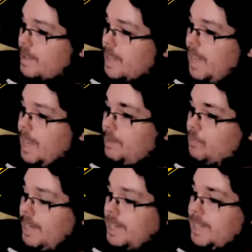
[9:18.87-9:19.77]
And
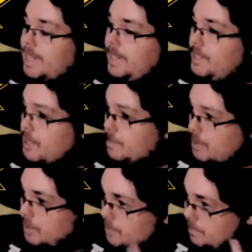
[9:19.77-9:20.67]
when he did, he turned
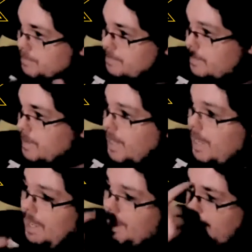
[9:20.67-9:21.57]
blue,
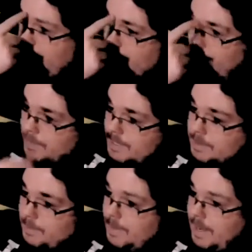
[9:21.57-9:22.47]
and
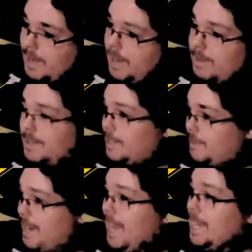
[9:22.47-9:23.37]
Mr. Manhattan, Dr.
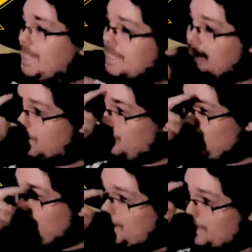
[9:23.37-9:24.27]
Manhattan's symbol
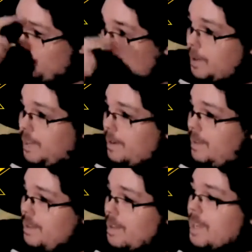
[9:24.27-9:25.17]
went on his forehead.
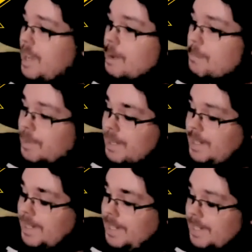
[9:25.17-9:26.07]
But
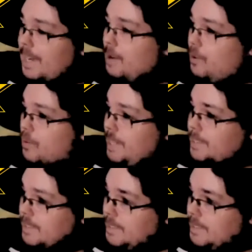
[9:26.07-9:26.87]
he did not go crazy.